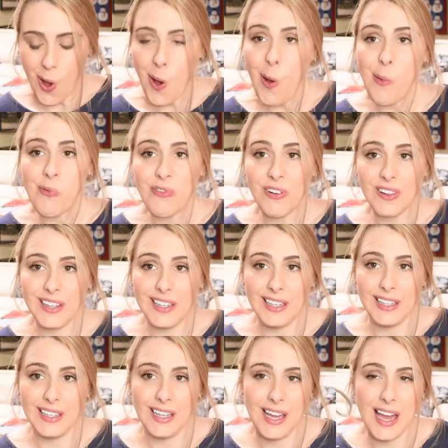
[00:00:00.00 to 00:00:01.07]

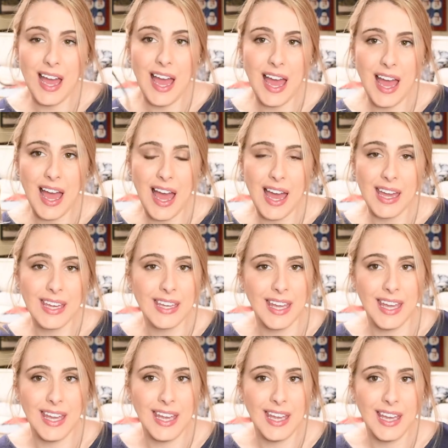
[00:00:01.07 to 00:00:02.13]
hopefully I
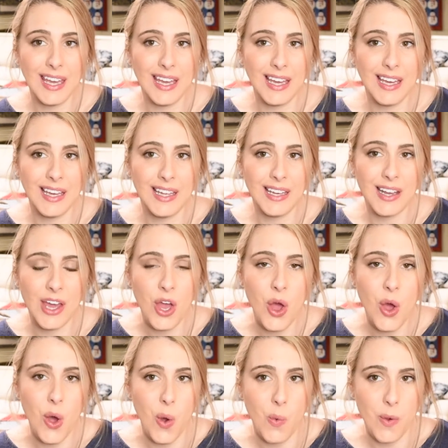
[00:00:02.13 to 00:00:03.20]
can
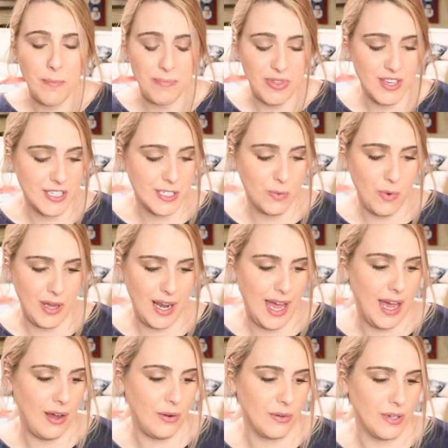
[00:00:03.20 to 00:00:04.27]
whip this one
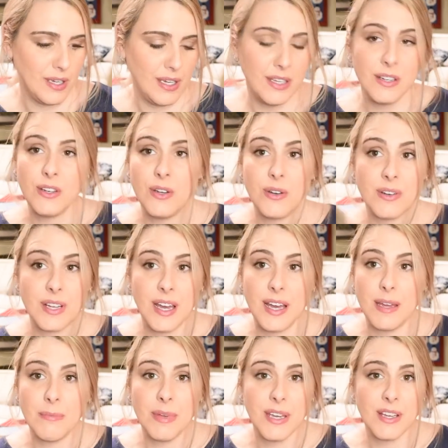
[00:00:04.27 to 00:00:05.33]
out in no
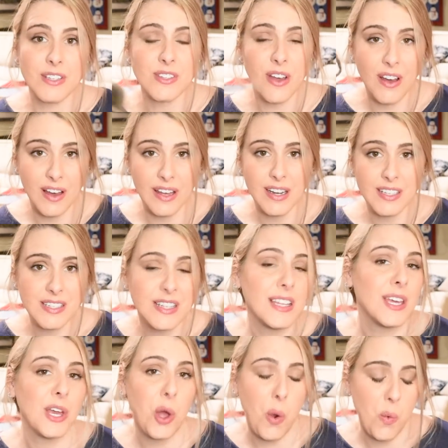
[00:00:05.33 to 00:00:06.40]
time, because
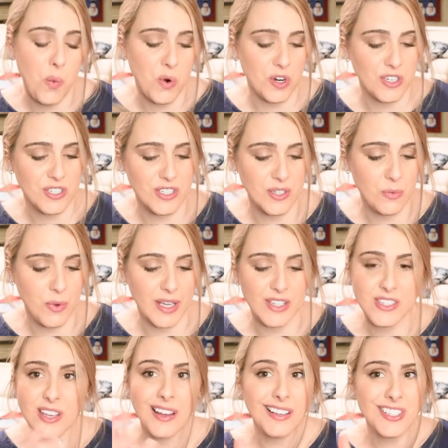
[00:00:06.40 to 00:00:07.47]
honestly, worsted weight
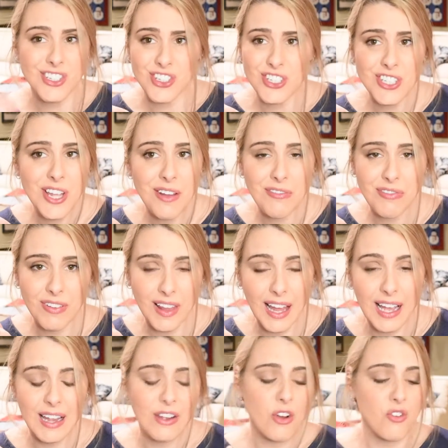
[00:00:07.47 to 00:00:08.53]
socks just
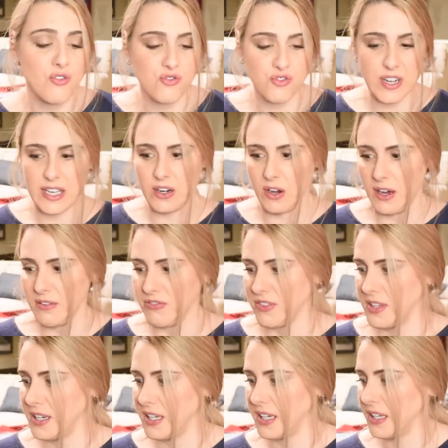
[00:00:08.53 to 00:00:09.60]
fly right off
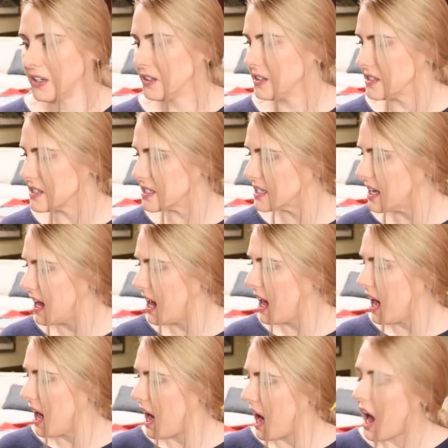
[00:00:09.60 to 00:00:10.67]
the needles.
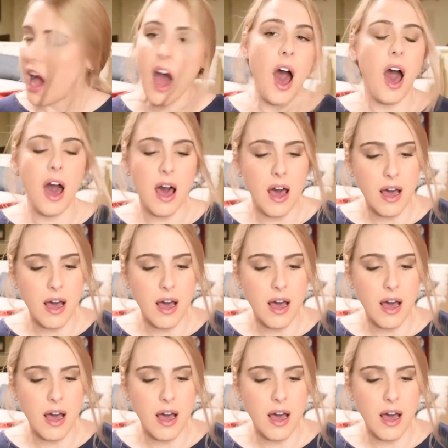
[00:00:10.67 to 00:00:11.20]
So